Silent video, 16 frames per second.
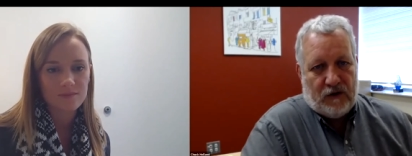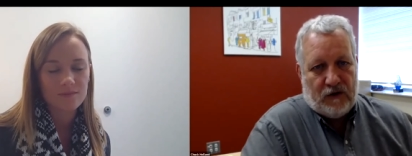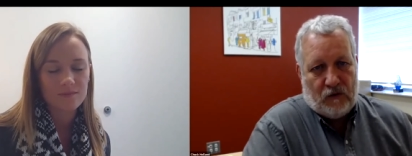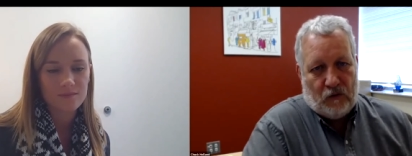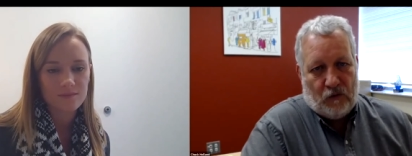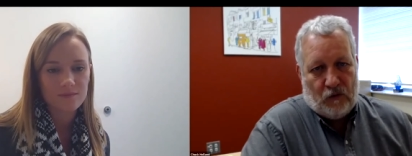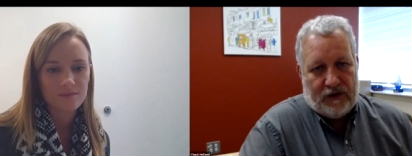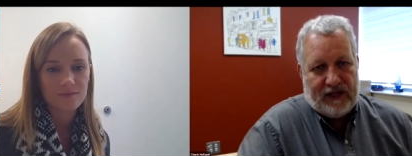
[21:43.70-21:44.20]

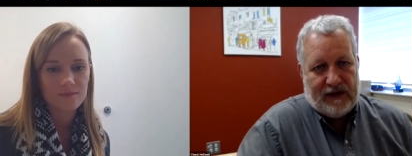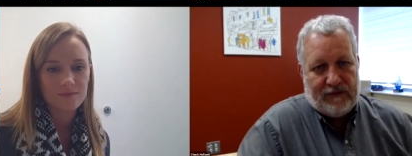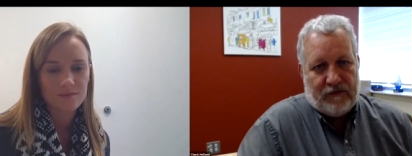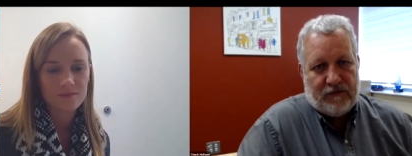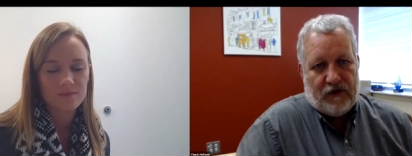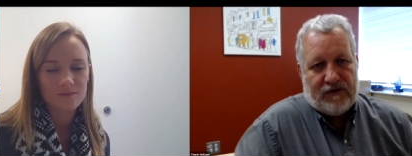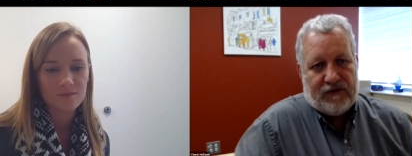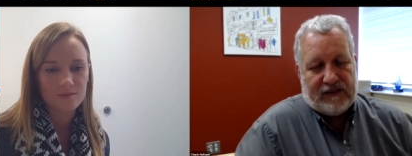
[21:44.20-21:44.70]
Speaker 1: when they
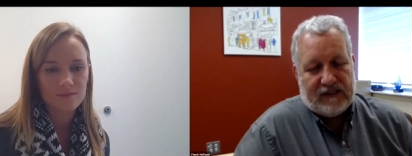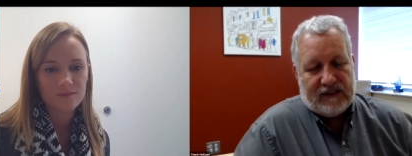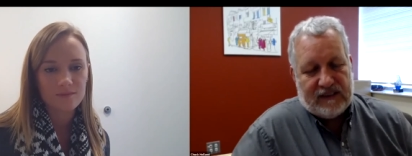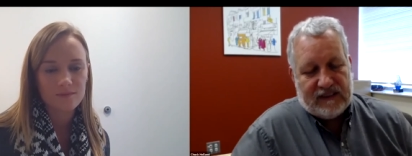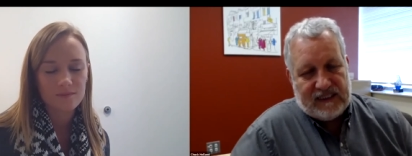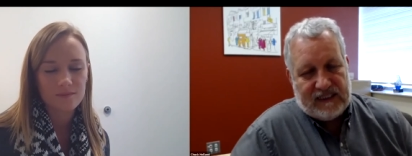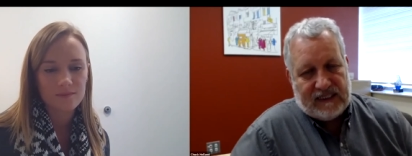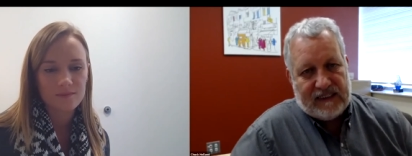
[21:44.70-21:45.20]
move into
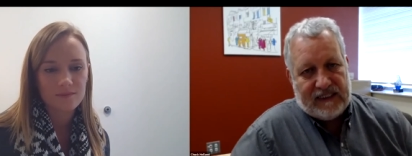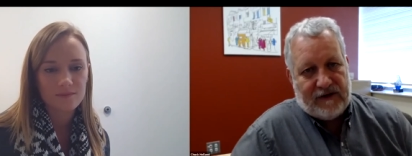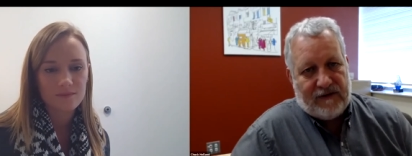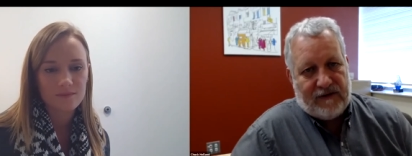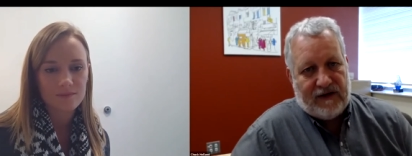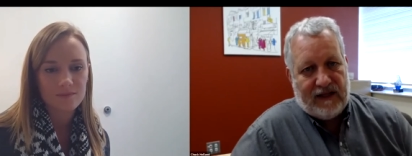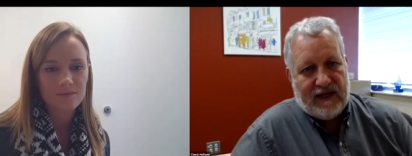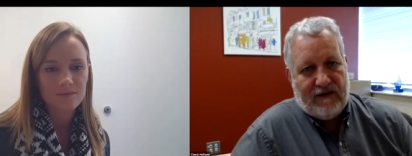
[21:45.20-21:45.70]
the
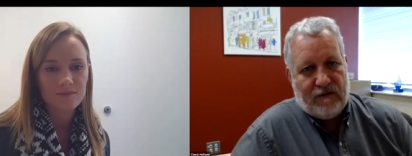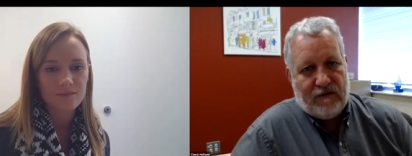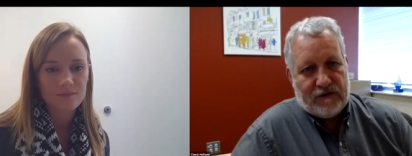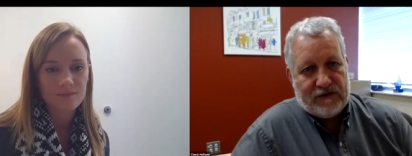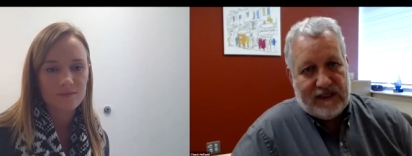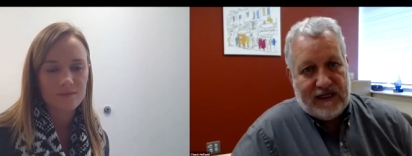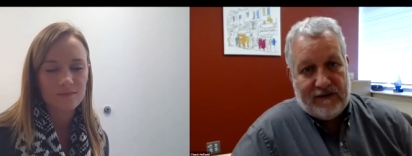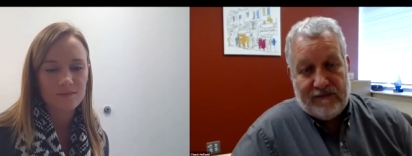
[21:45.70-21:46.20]
secondary
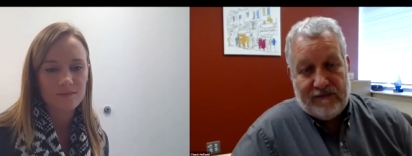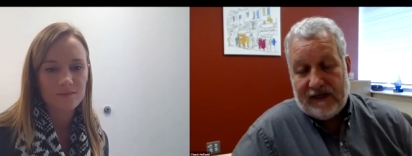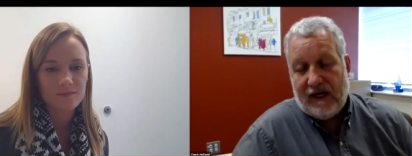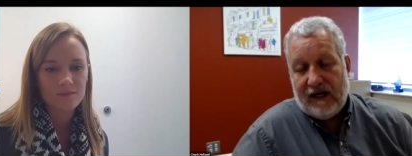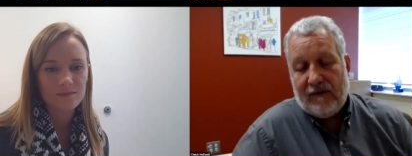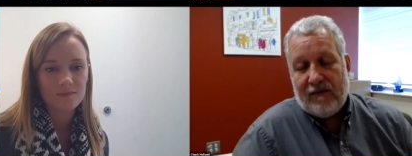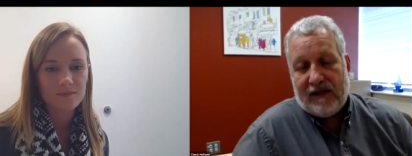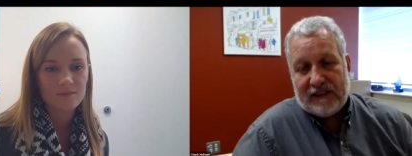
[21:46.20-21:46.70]
levels and
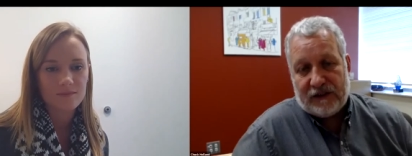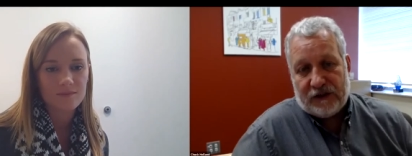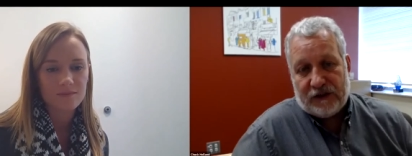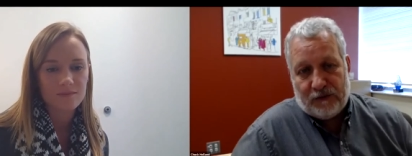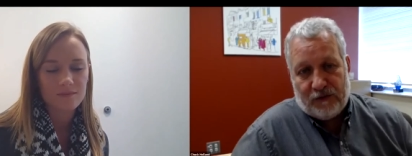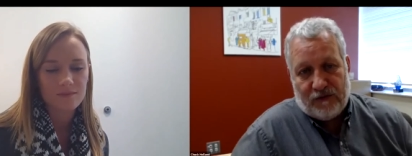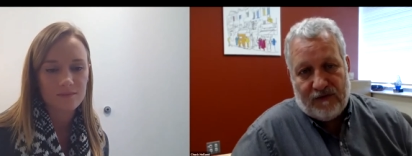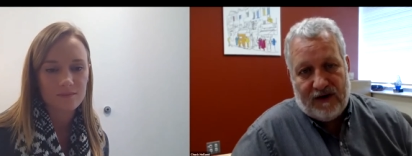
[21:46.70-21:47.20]
become less
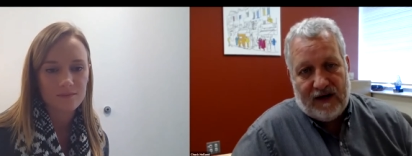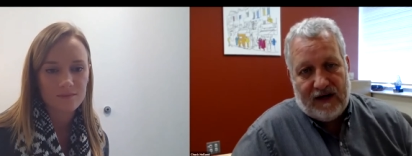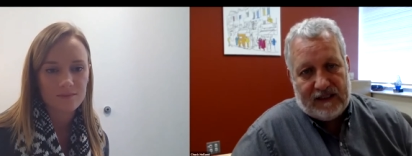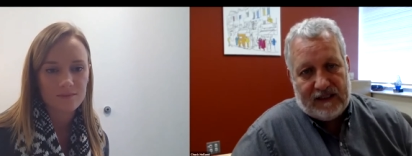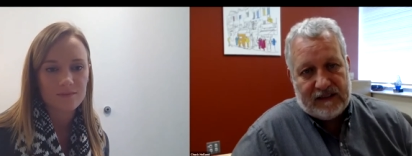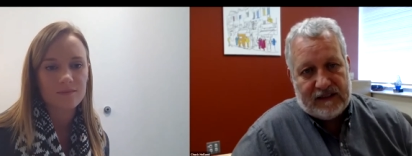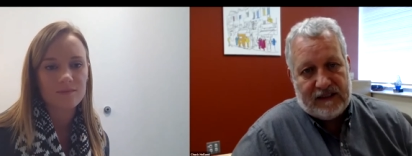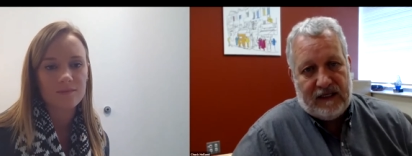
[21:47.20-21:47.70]

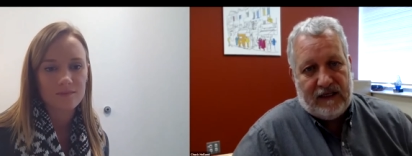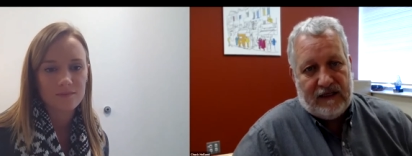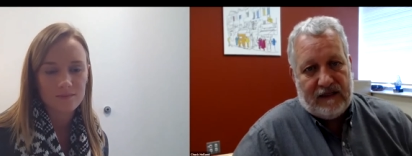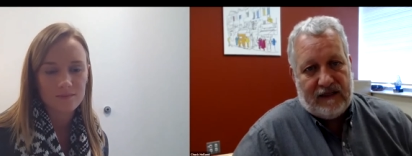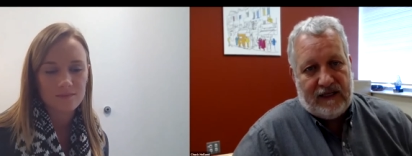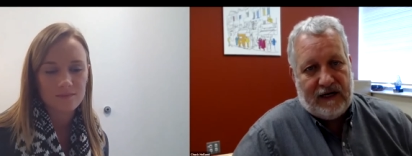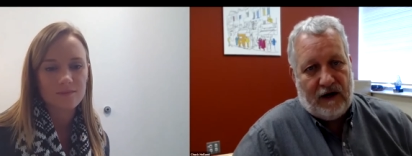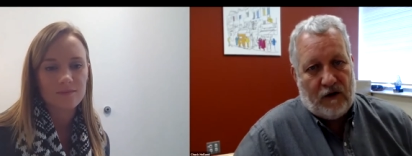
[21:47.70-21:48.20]
supervised
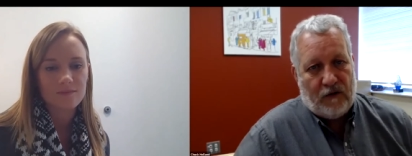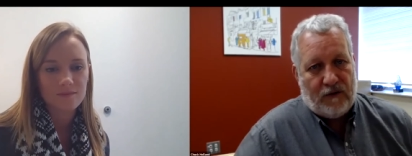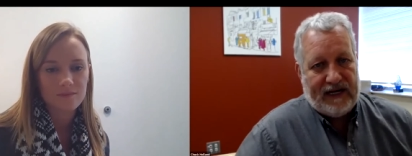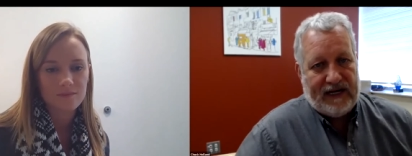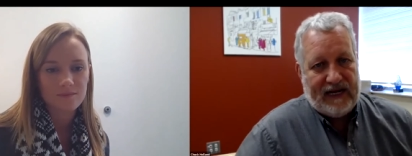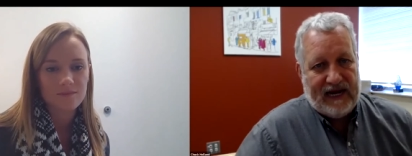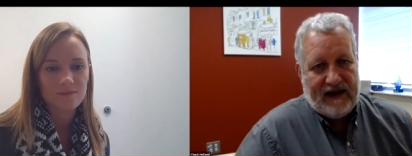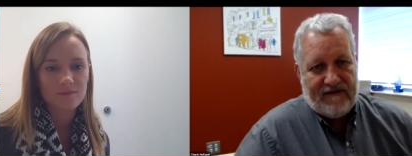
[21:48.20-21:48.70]
they
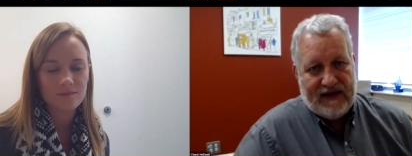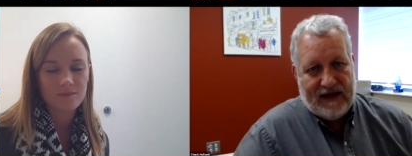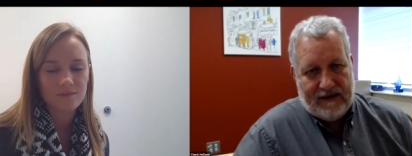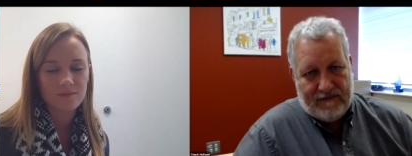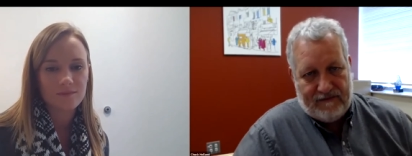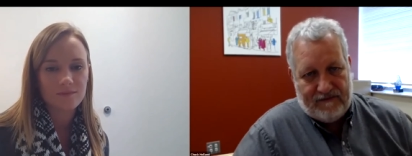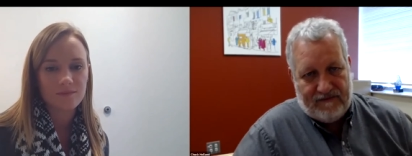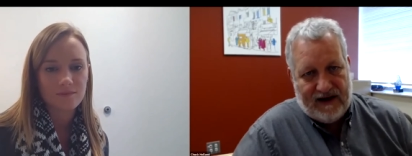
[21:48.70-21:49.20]
already have
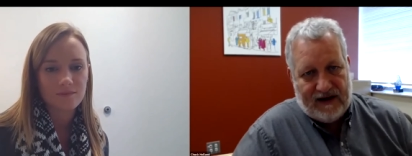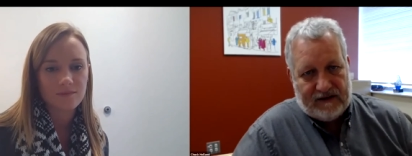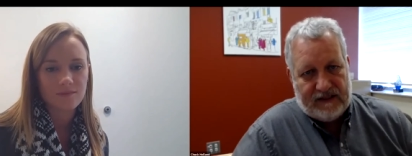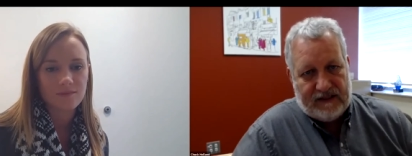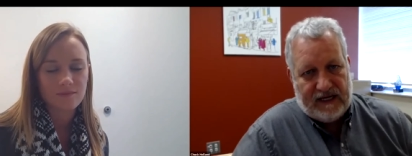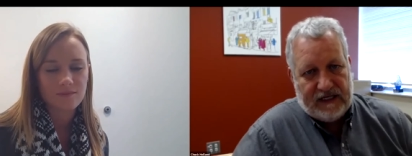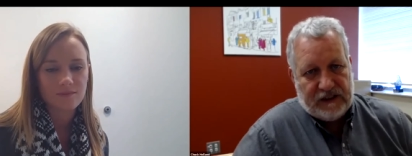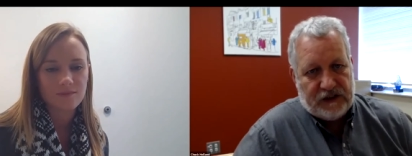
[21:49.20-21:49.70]
that
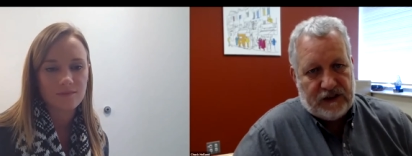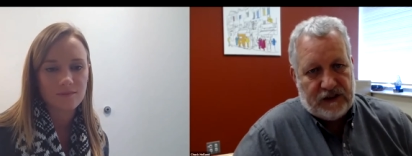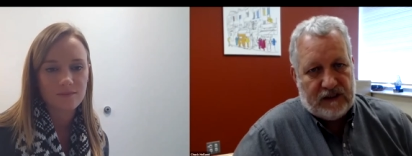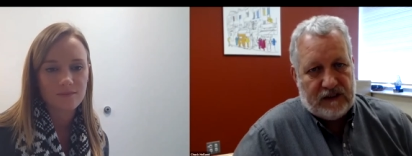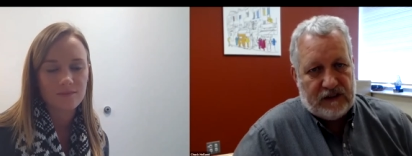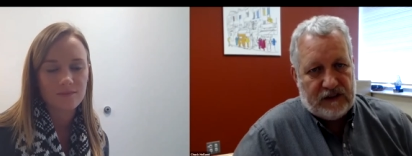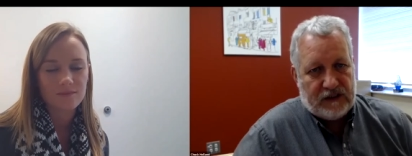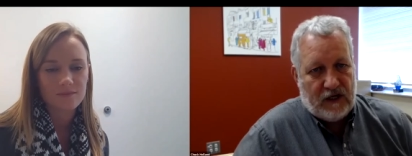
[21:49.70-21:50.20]
foundation.
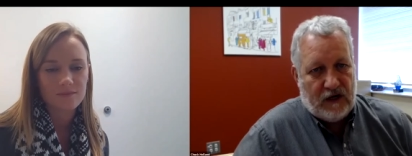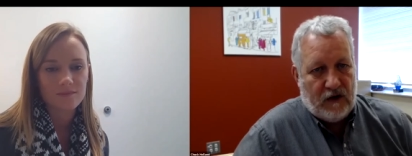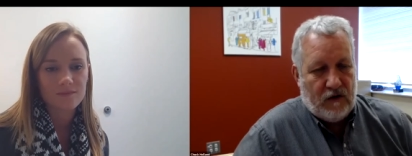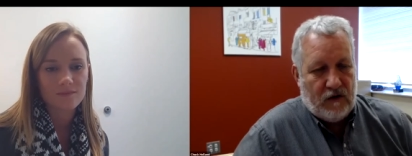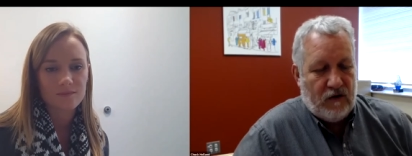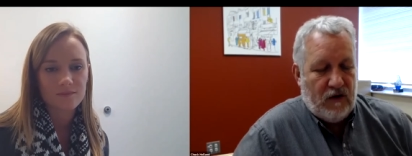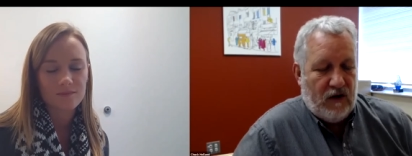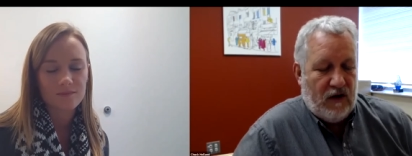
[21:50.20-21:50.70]
And
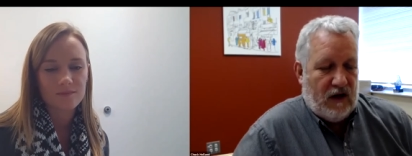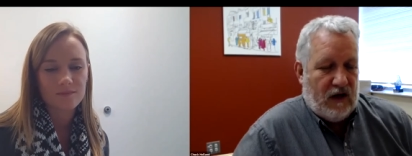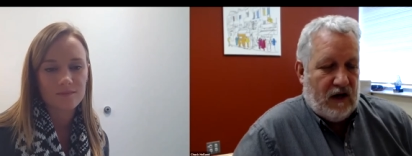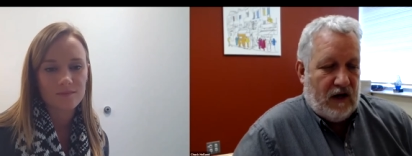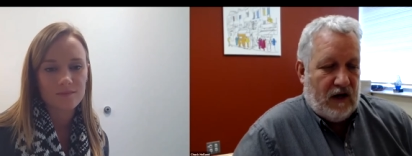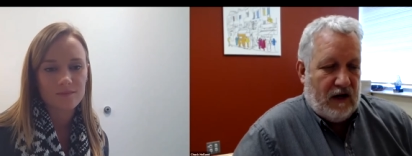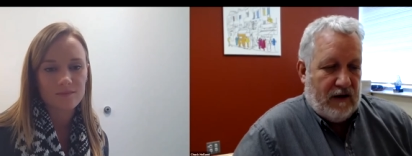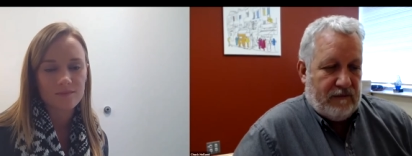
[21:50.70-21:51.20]
so
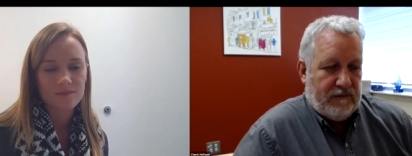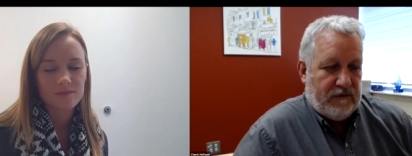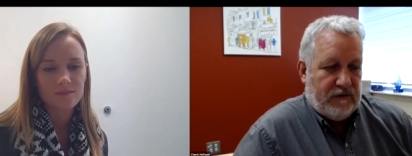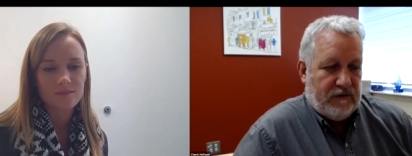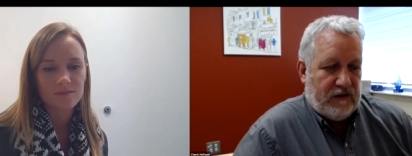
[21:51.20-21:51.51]
um,